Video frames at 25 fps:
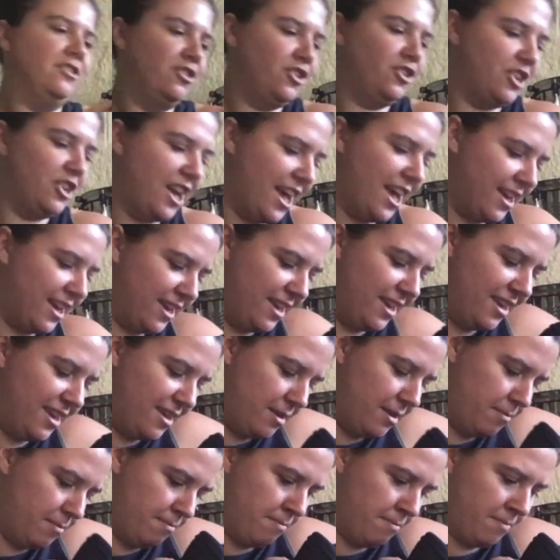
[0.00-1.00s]

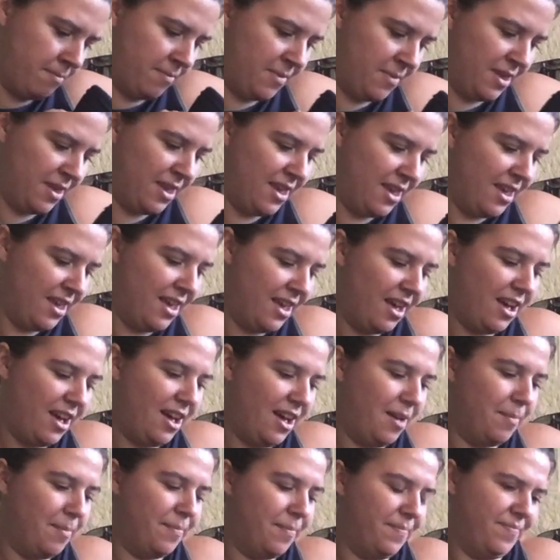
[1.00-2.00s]
jacket. I
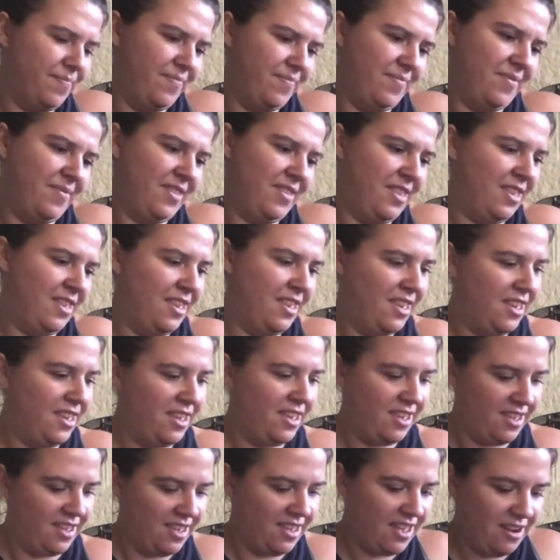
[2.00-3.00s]
don't
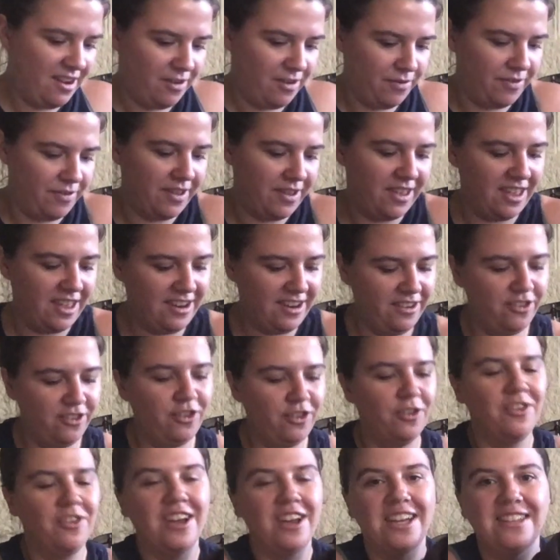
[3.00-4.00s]
know if I can show
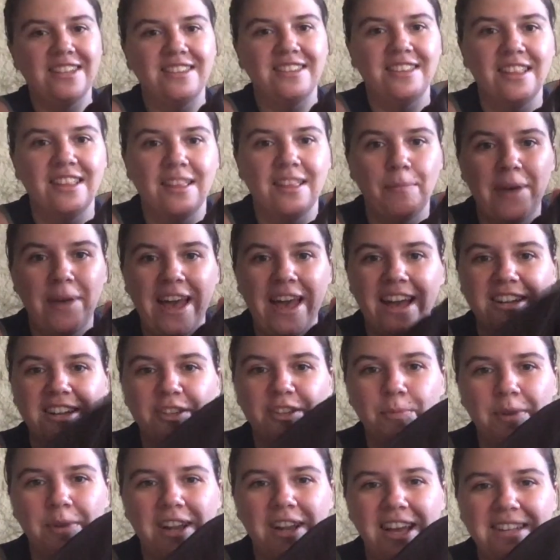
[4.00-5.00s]
you guys the patch,
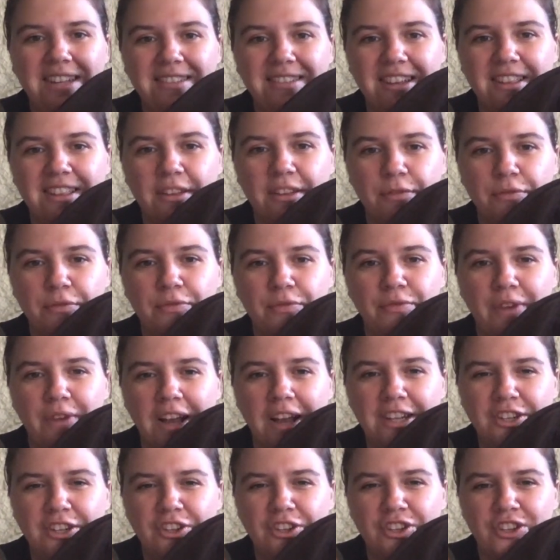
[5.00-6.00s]
but it has, like, the
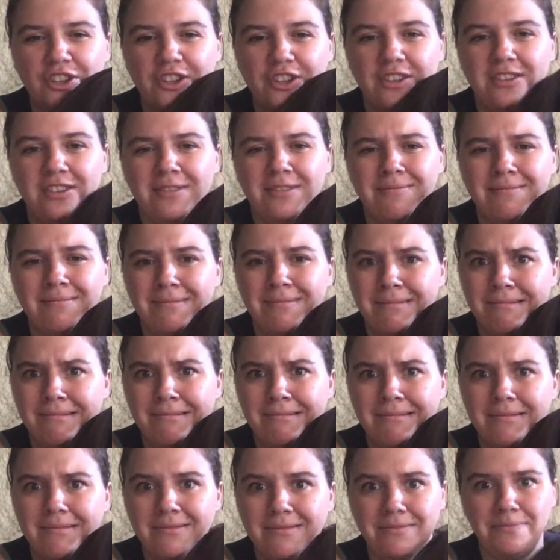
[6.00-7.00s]
French
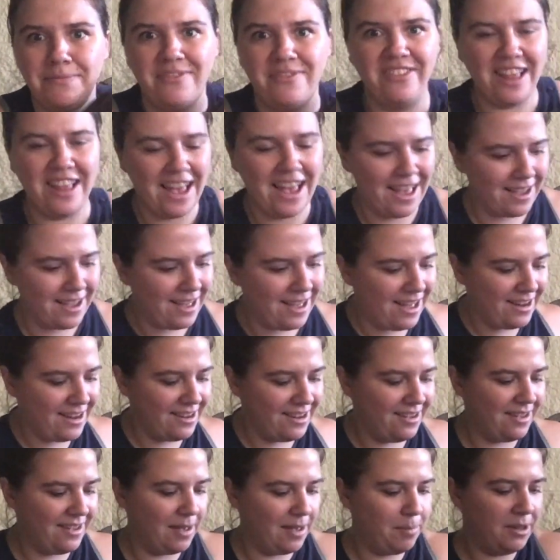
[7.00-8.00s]
flag on
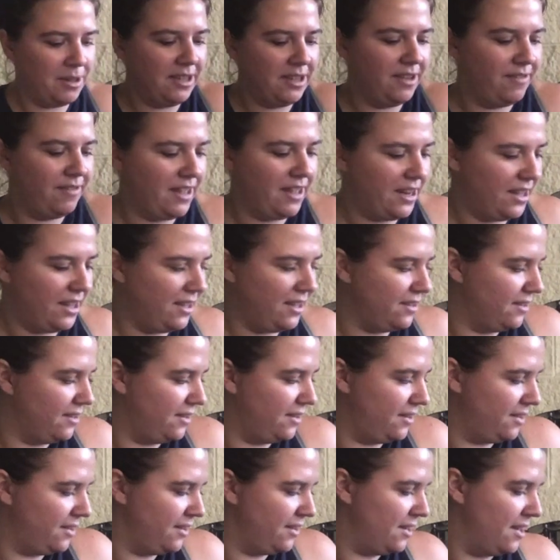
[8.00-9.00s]
it, I believe that
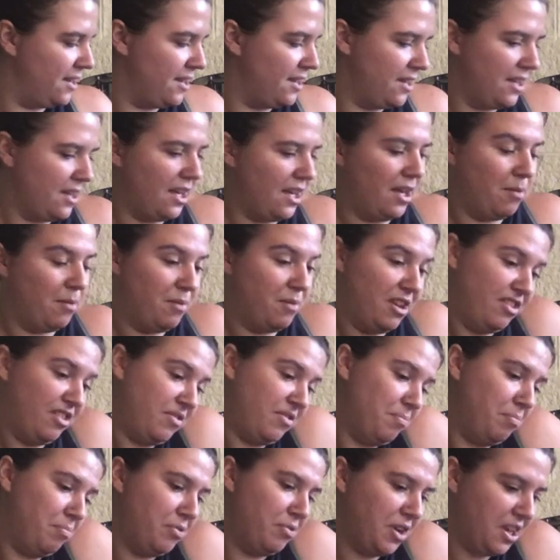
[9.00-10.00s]
is. And it's
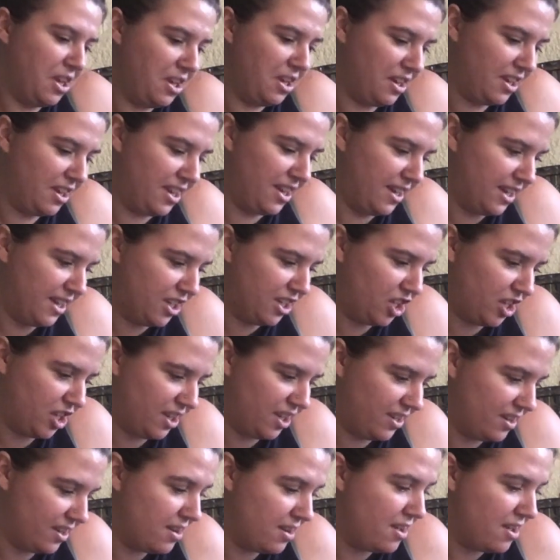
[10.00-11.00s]
in pretty good
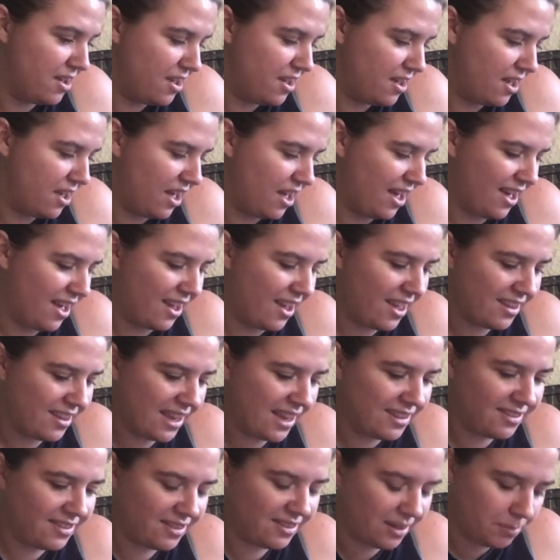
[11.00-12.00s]
condition. It
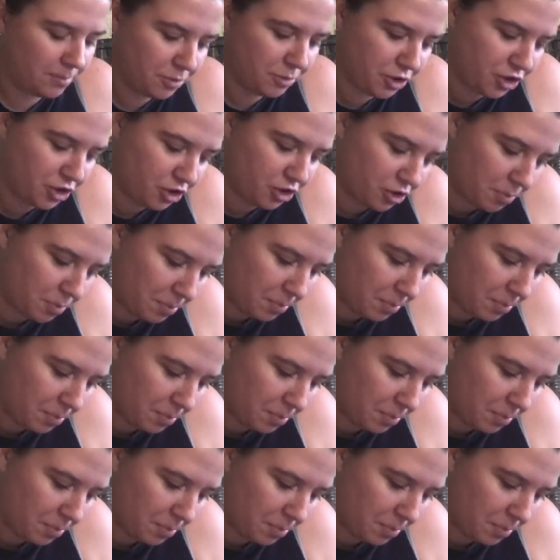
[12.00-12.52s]
has some Sherpa